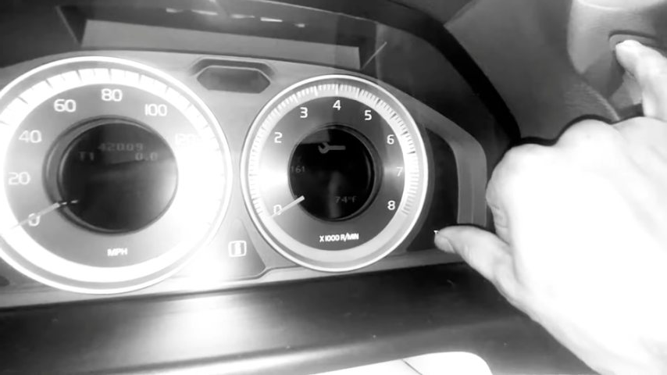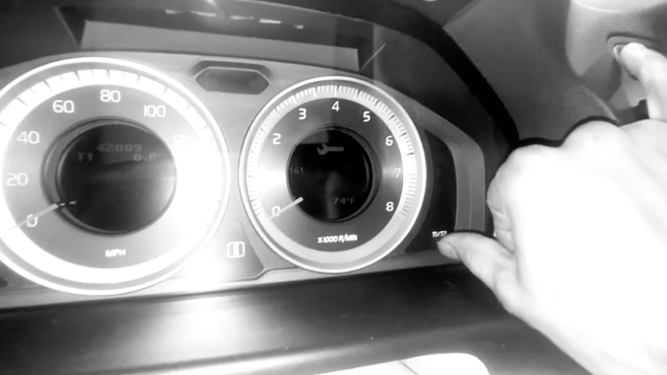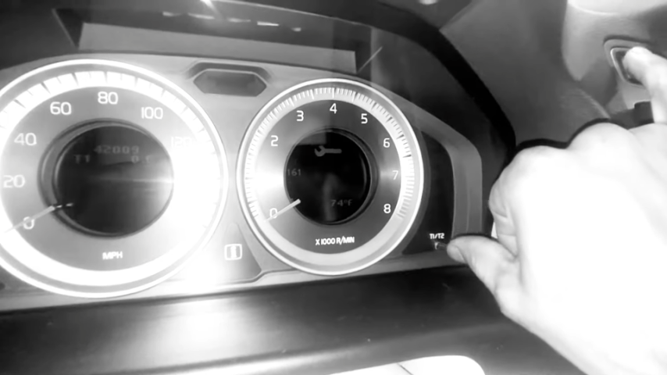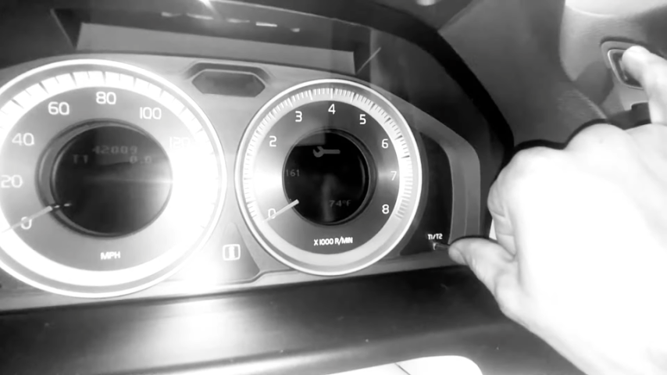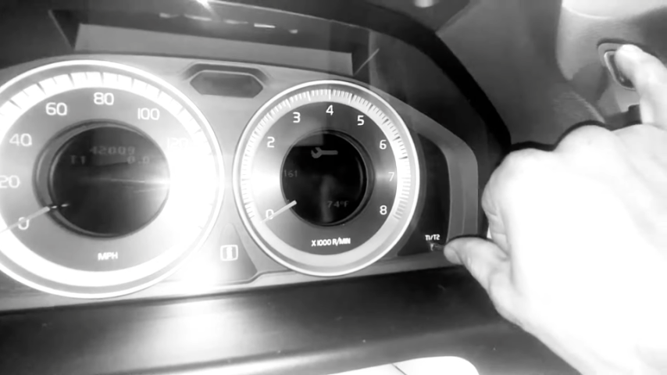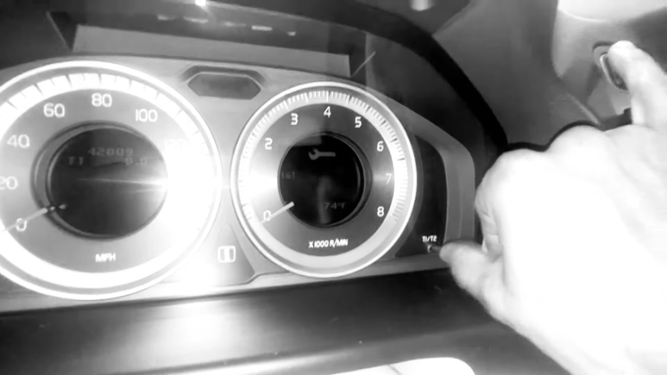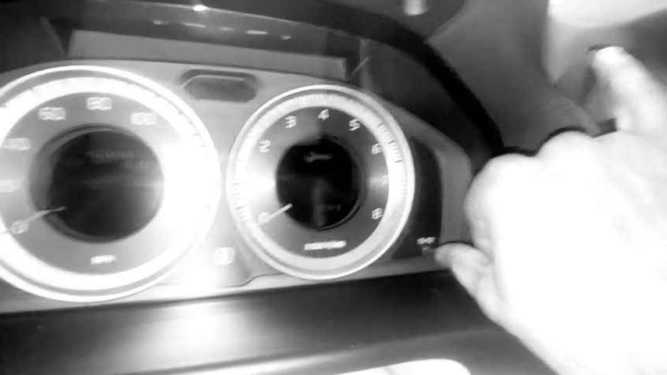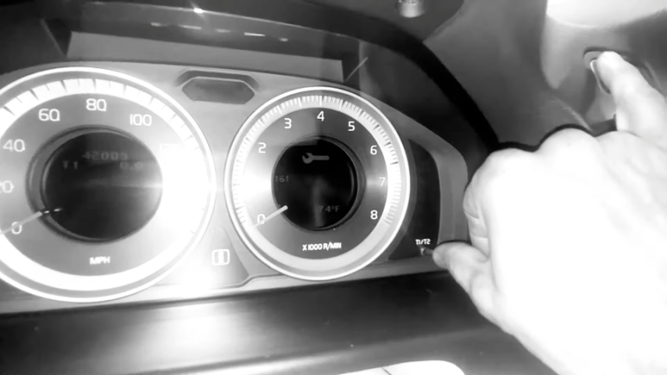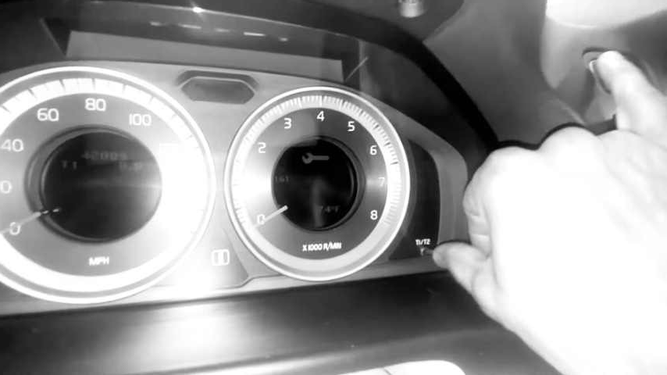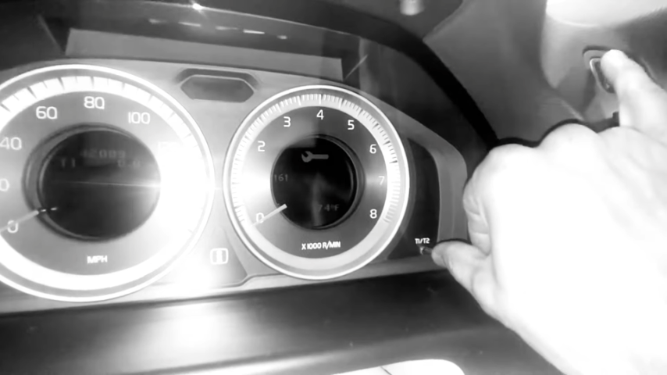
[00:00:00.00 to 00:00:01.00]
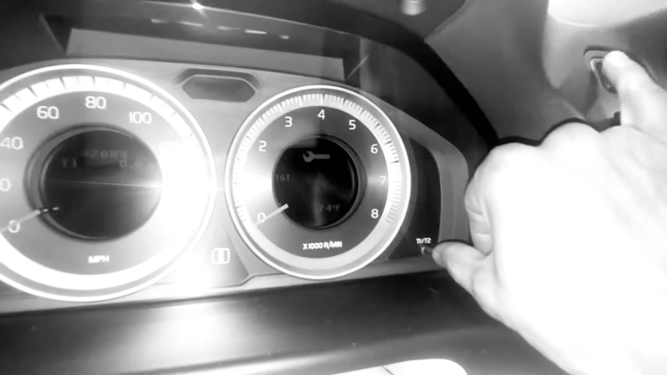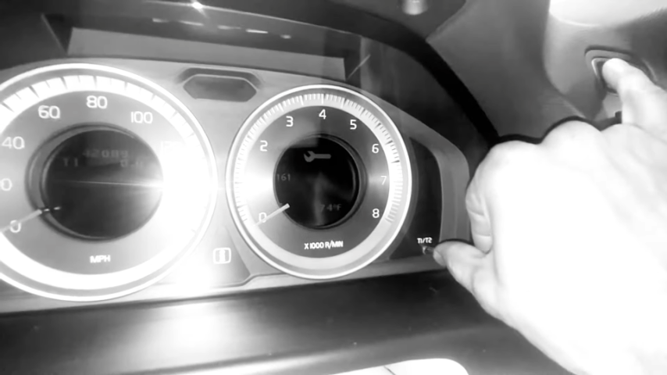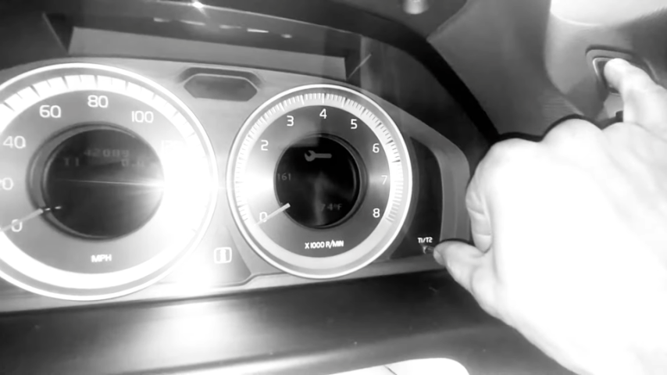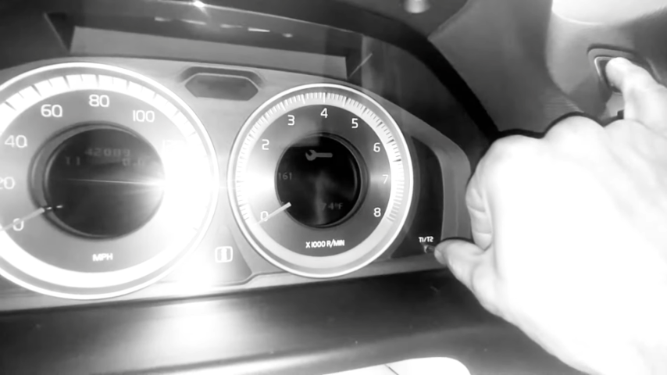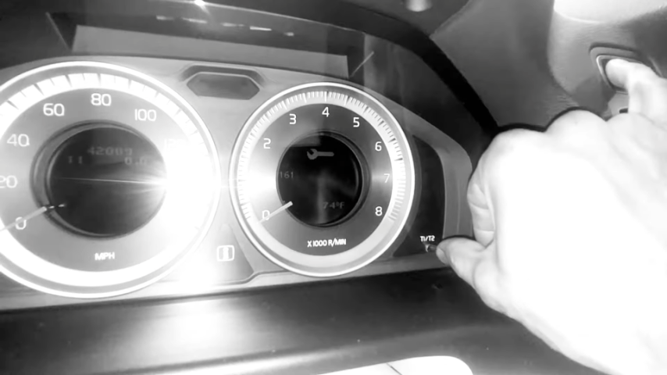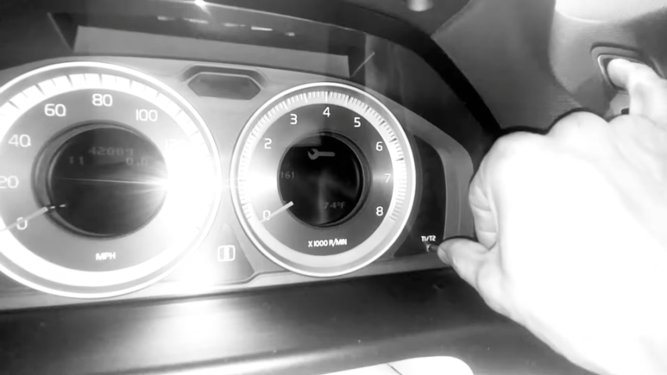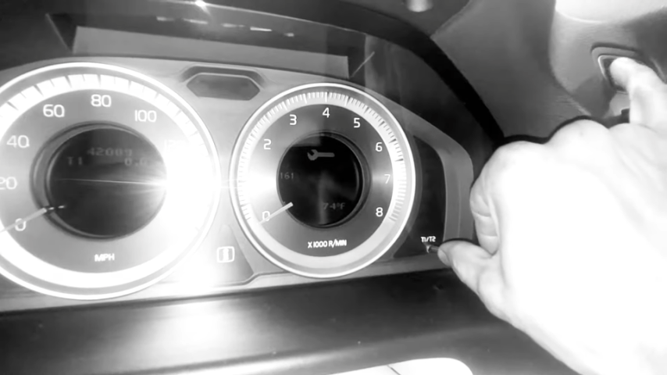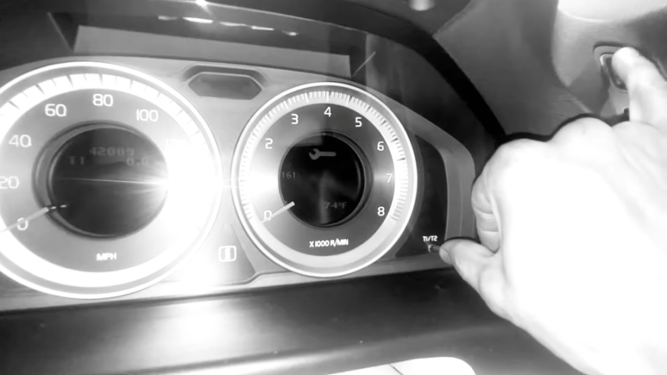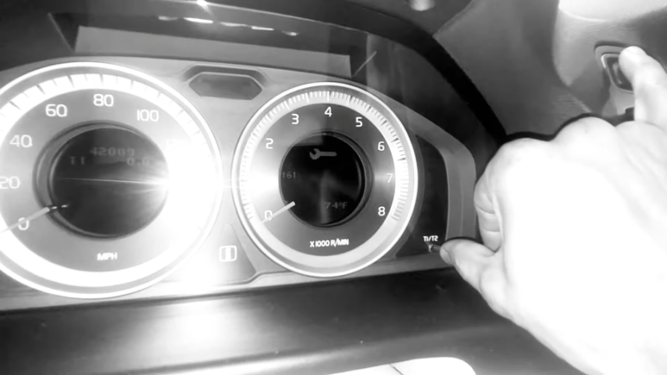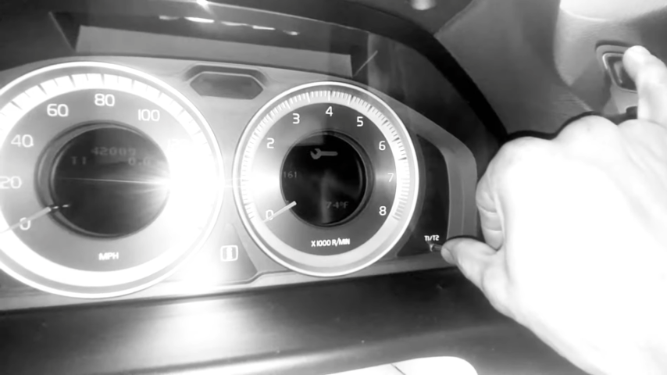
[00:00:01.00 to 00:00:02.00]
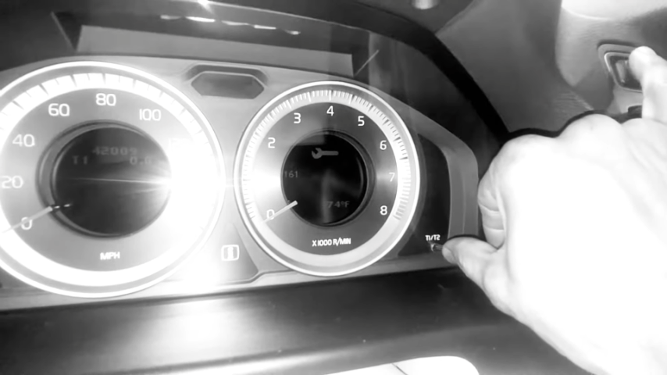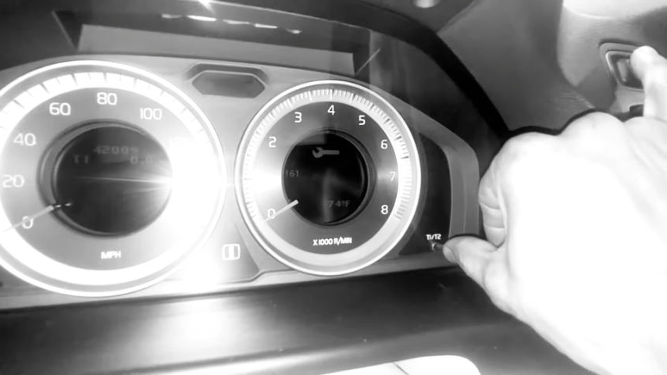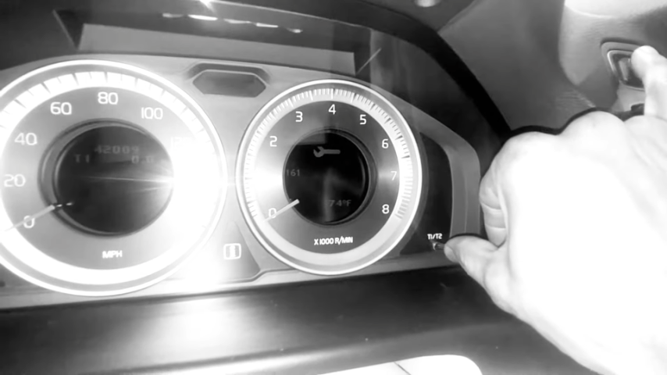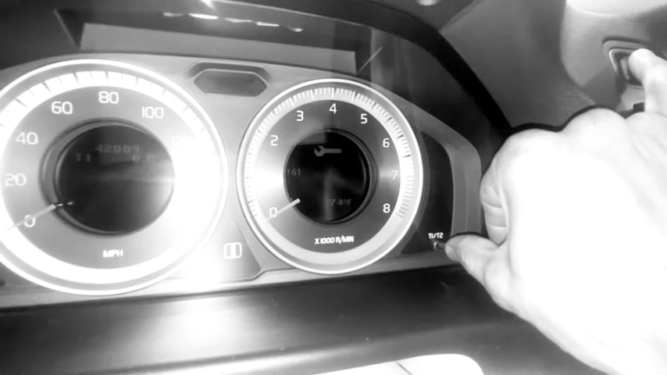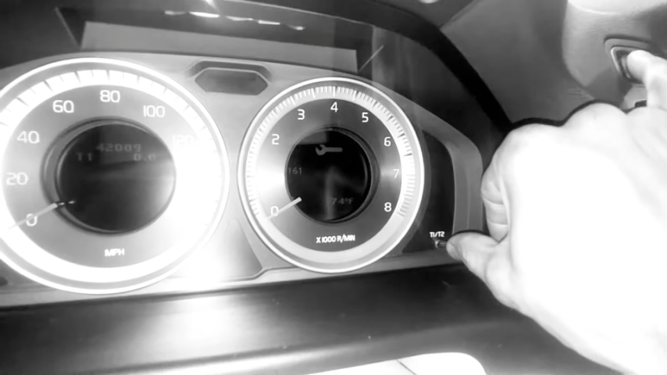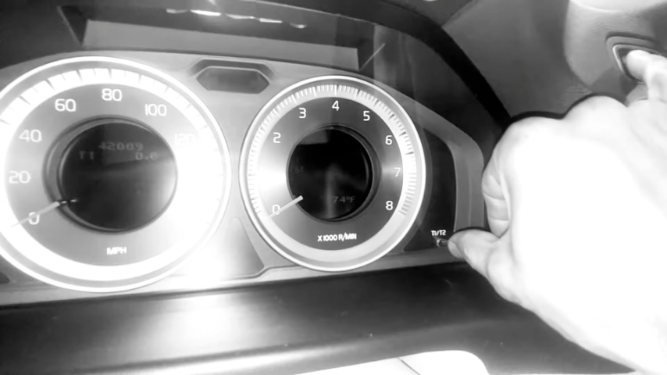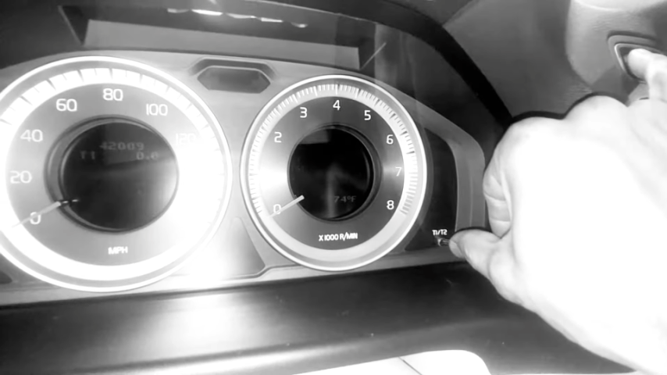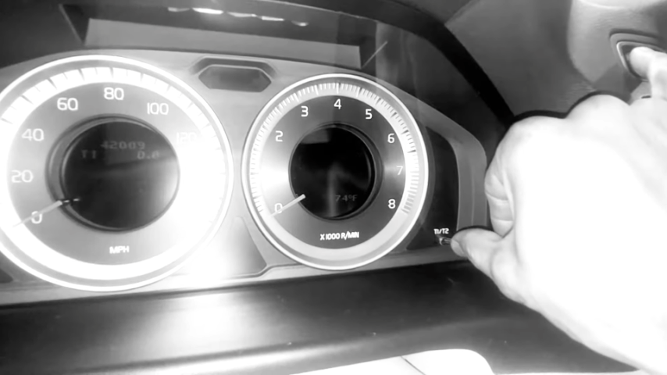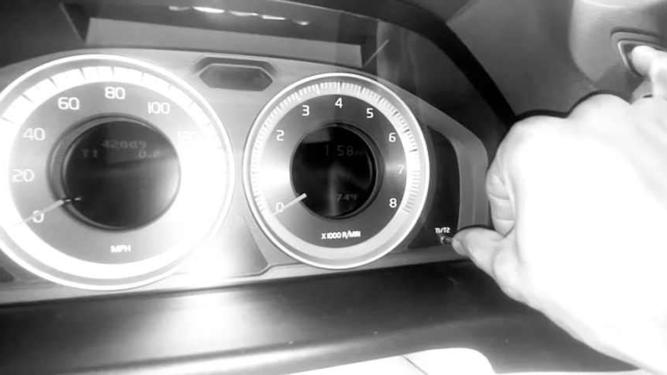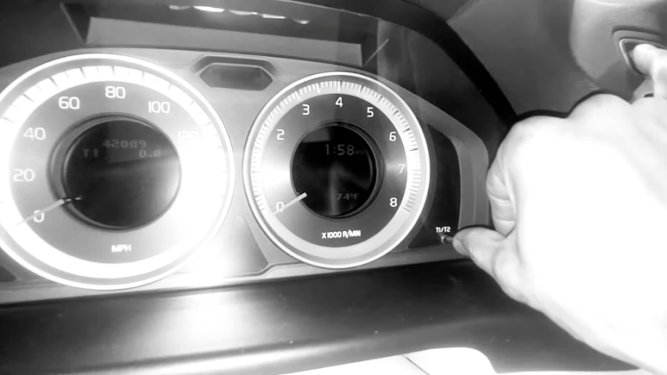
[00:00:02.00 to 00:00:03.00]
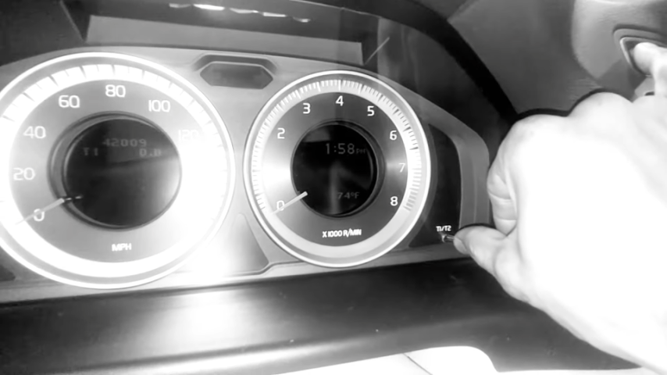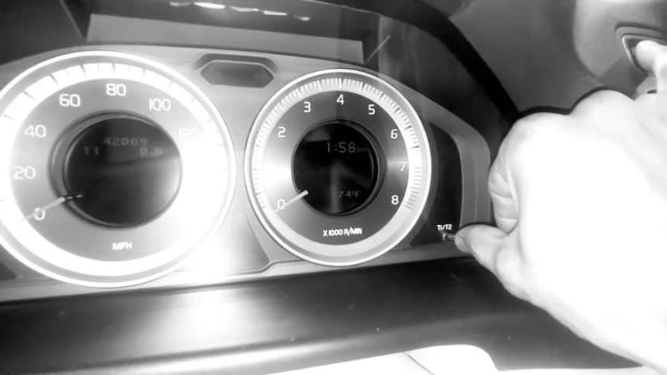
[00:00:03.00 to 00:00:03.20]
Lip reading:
Nobody's mouth can be seen.